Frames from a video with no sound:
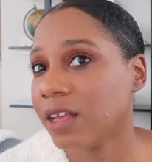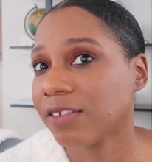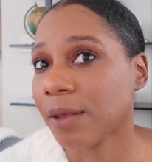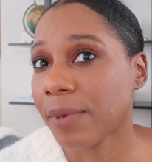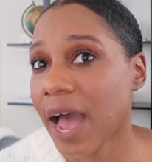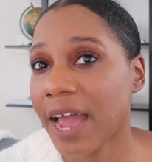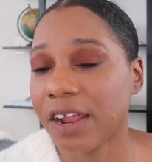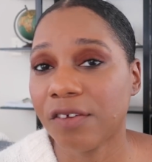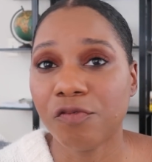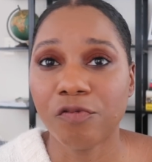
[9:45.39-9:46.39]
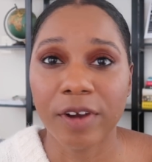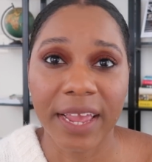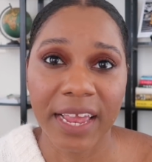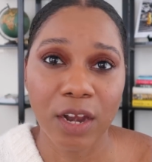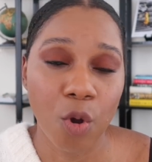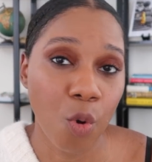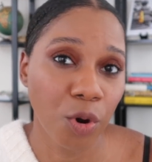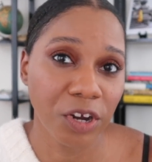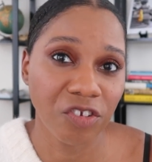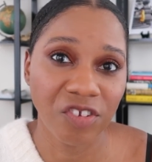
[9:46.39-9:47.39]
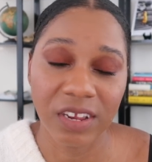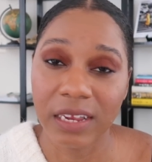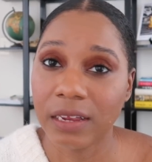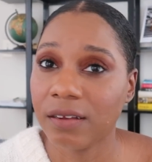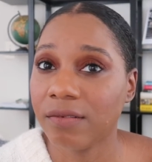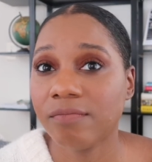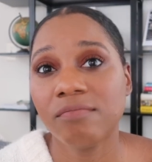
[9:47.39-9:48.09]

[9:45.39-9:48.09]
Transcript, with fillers: some kind of red orangey